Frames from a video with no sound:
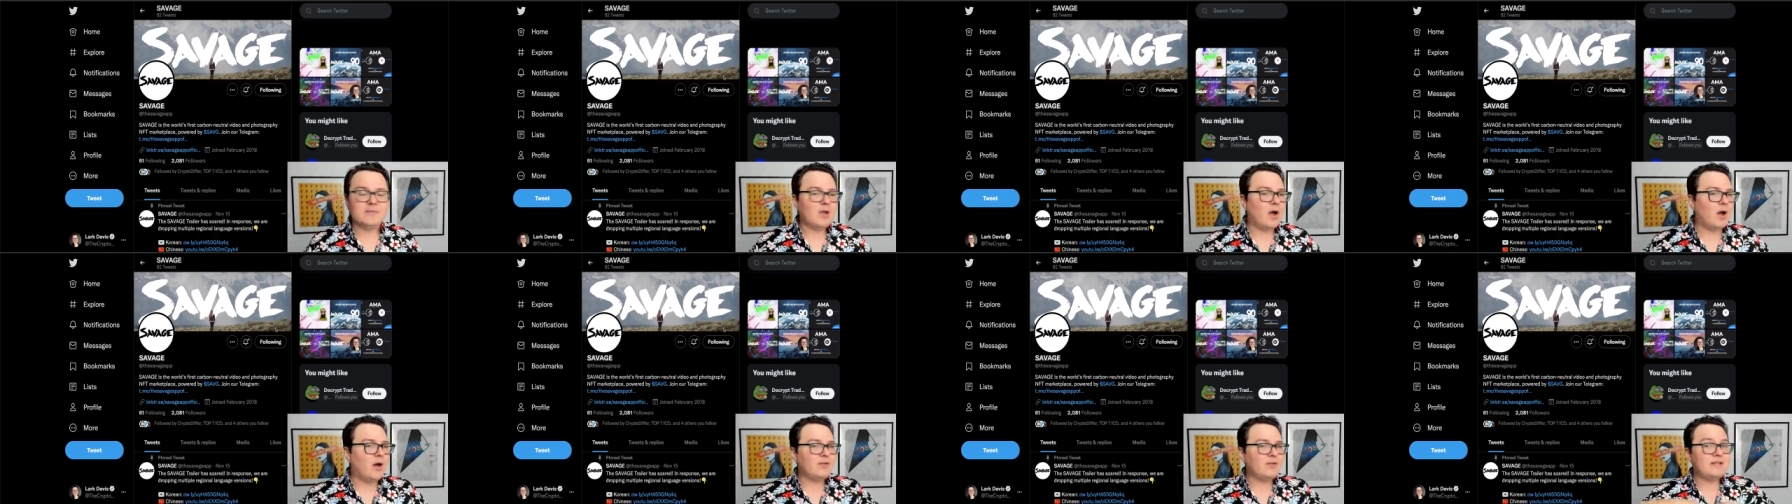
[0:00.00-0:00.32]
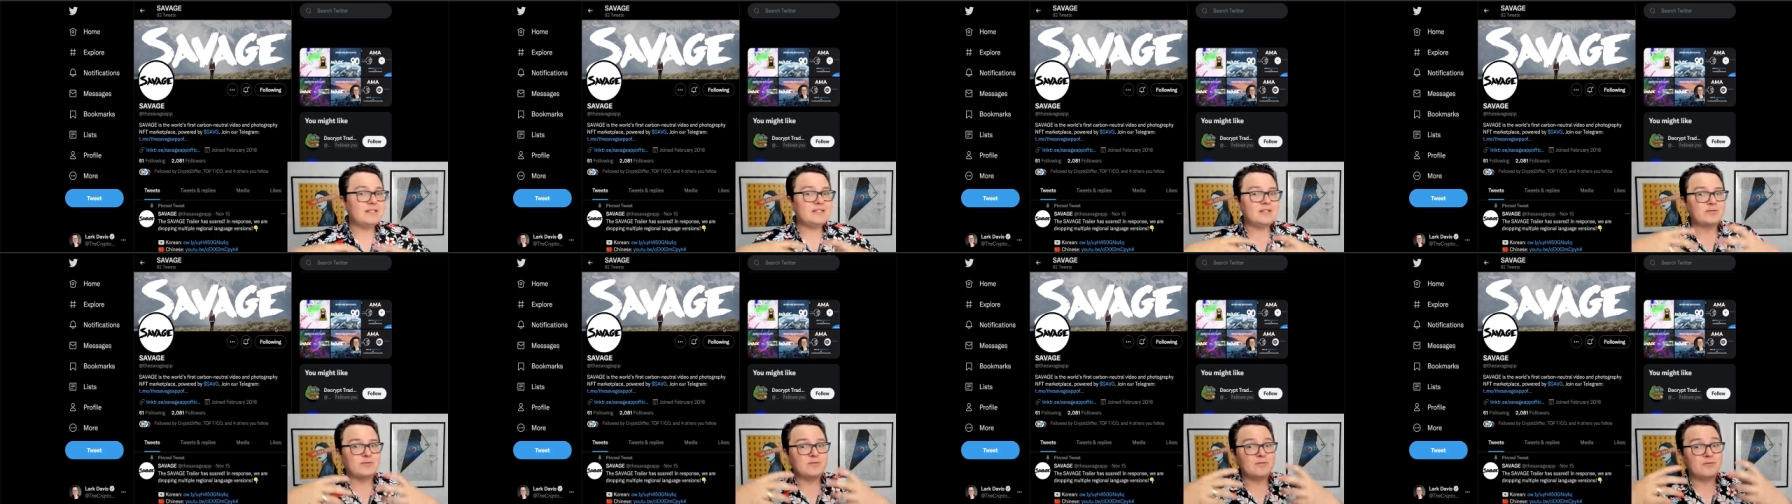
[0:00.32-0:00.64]
all
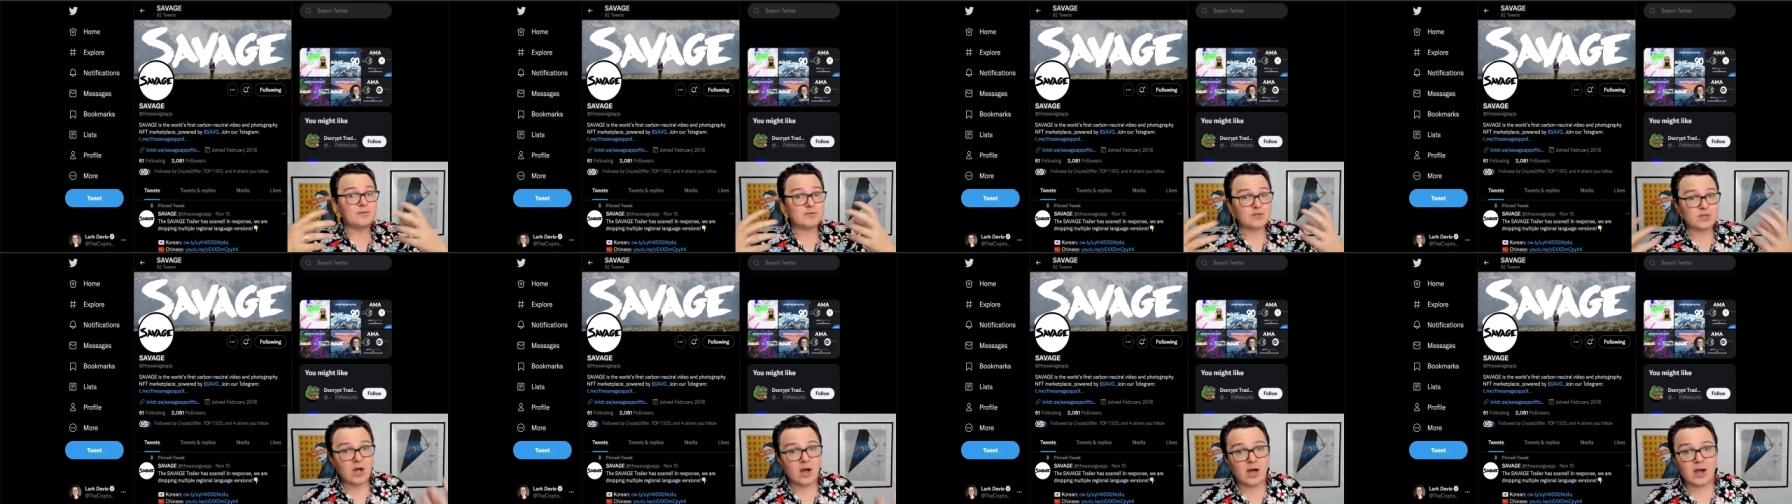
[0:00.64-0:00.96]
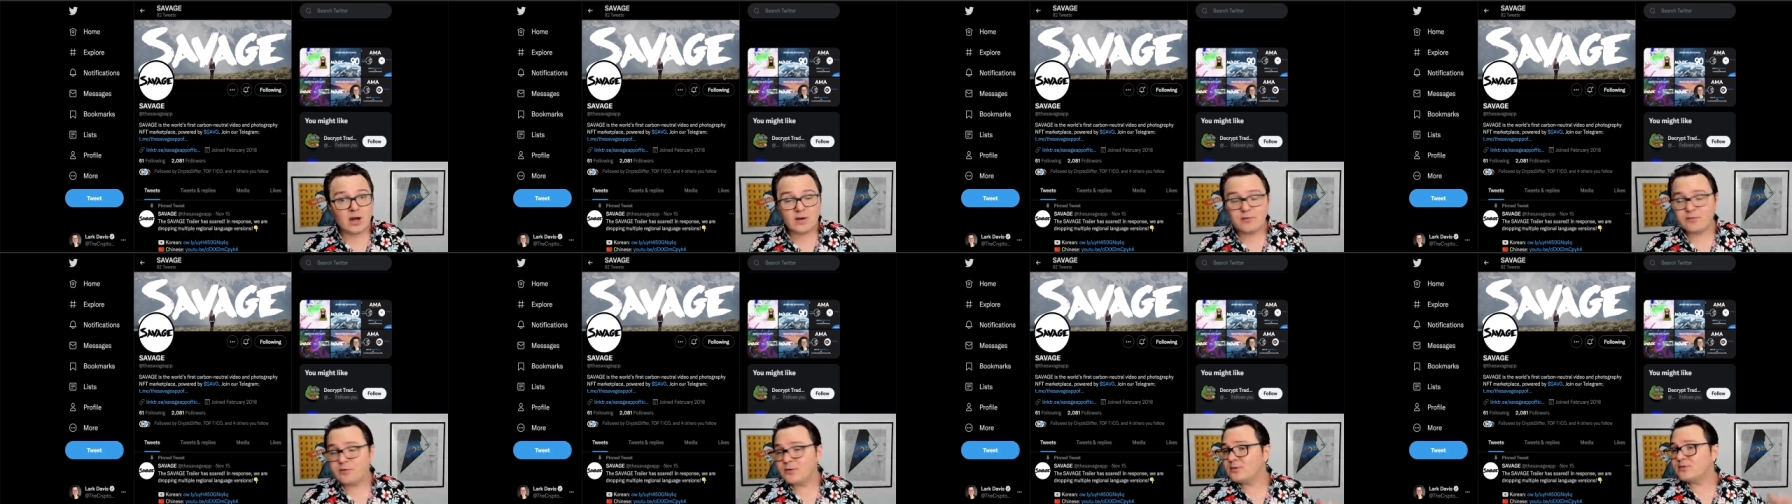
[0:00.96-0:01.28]
these different
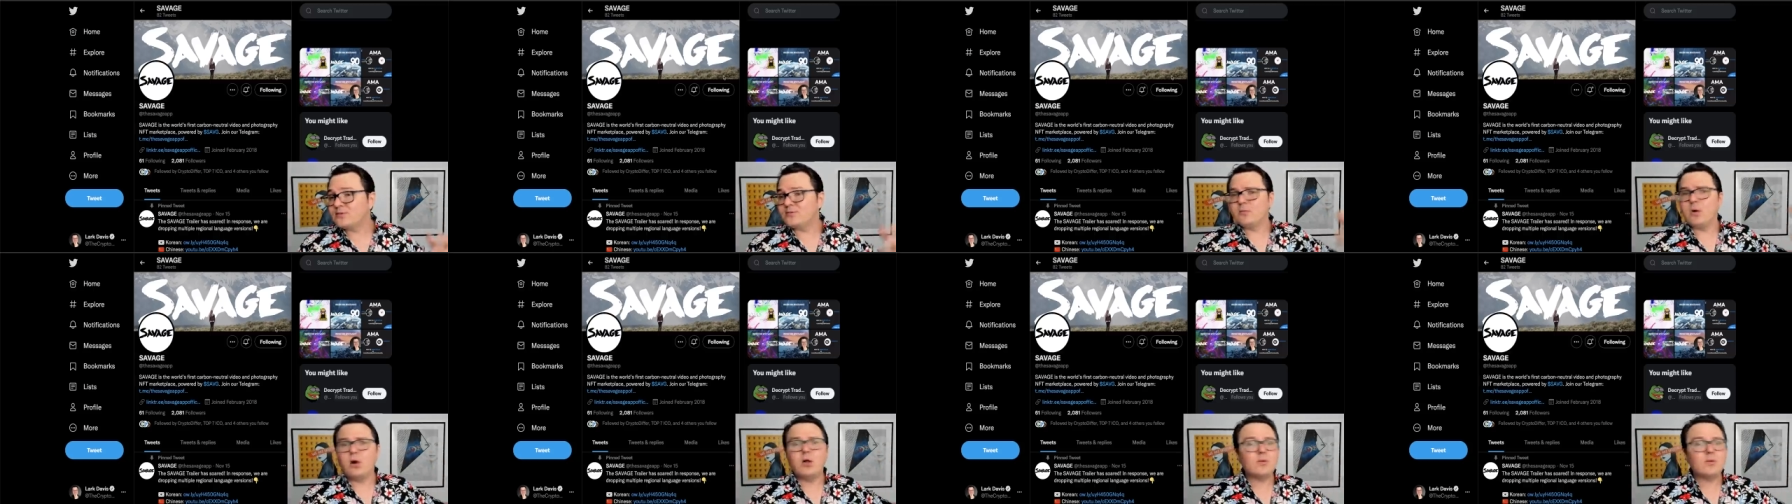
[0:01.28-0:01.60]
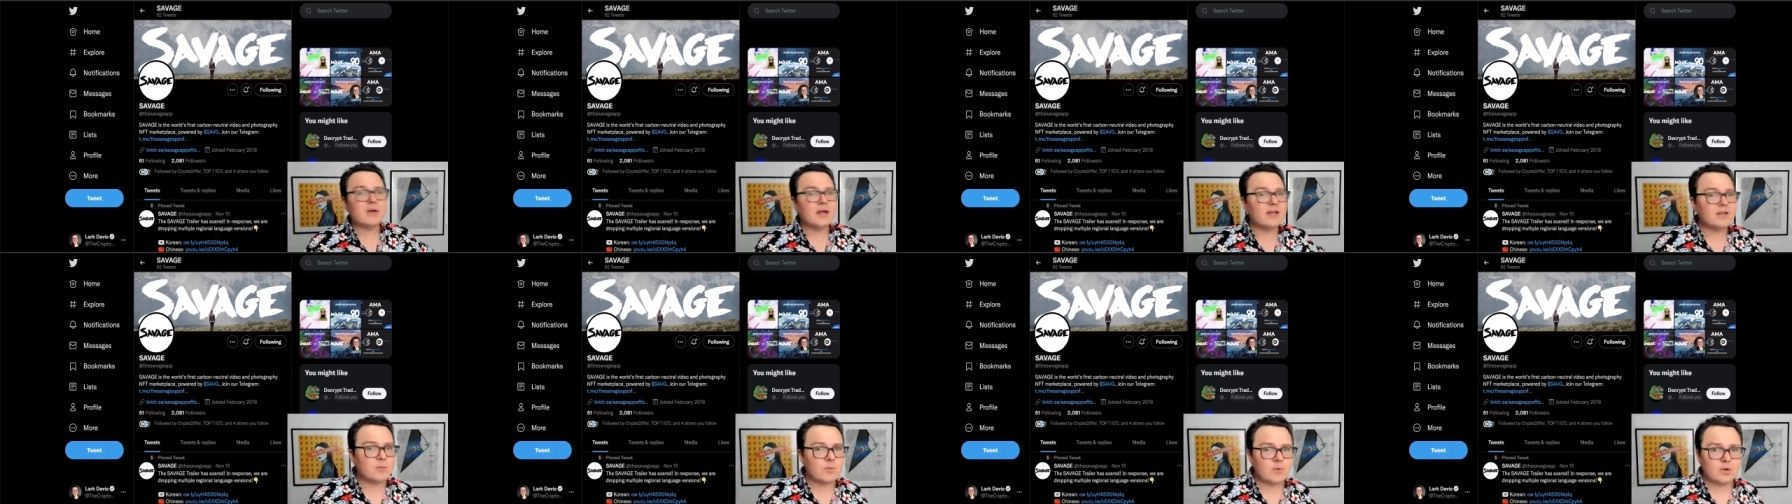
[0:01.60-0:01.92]
photographers from all
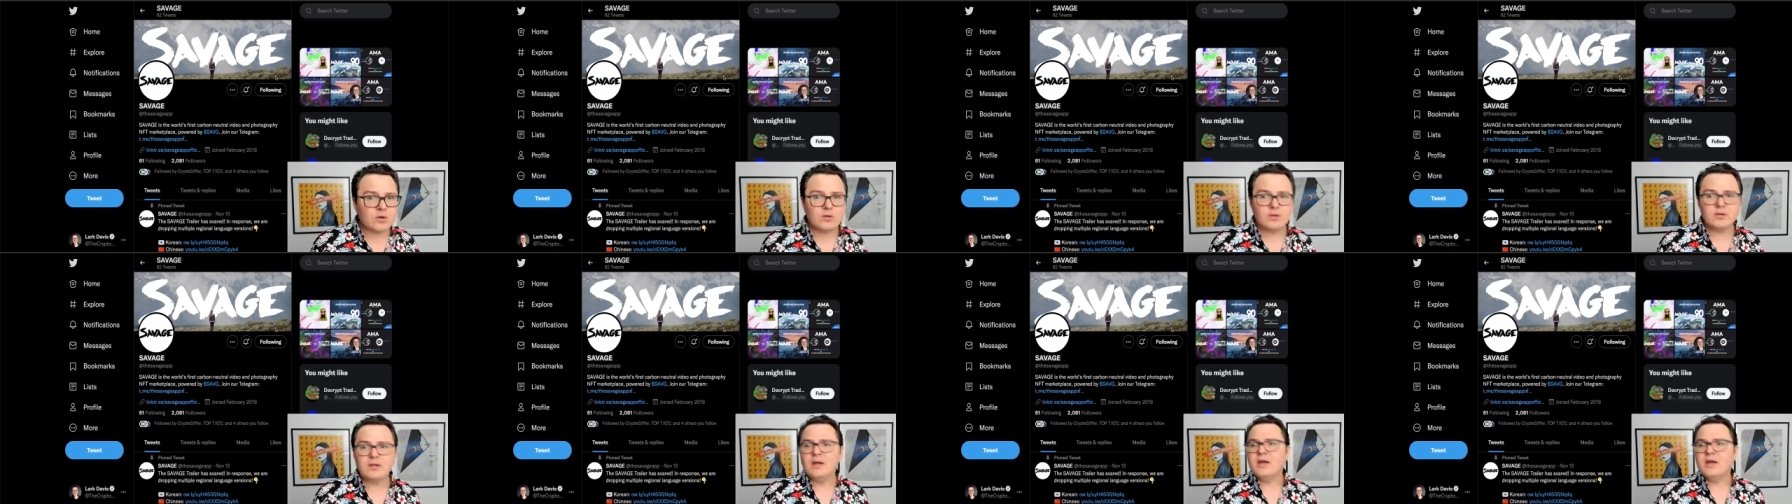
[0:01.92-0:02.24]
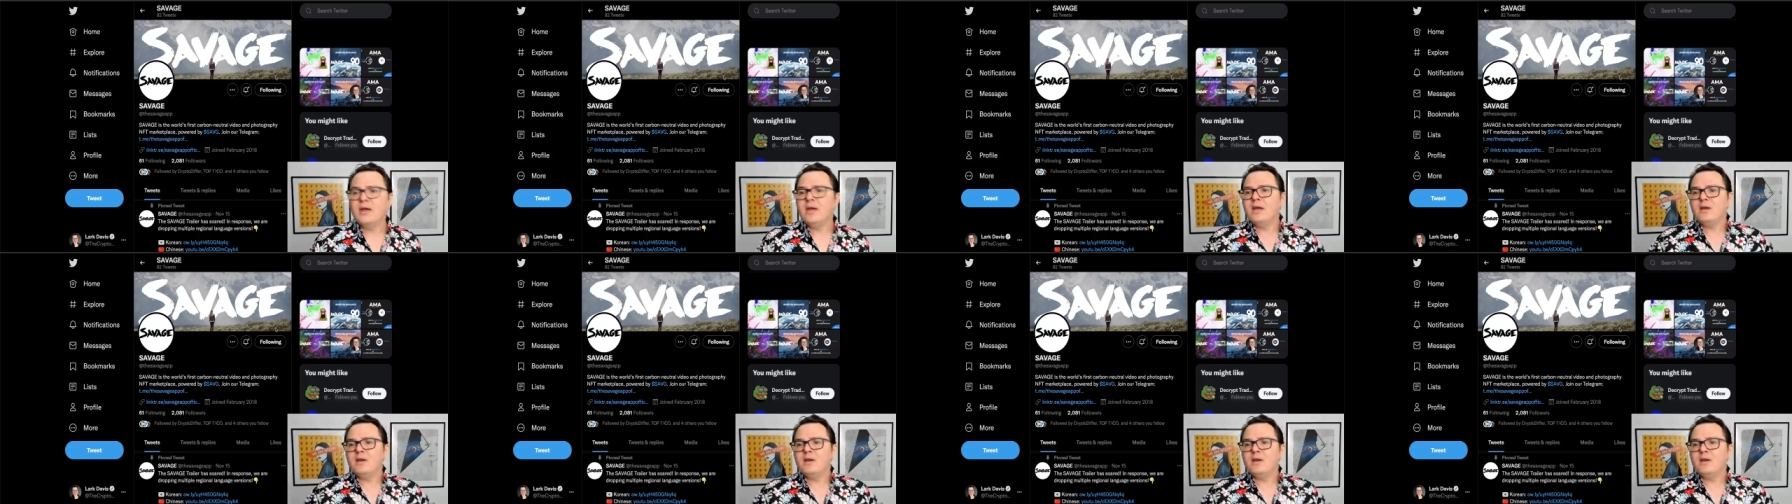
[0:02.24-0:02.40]
around the world,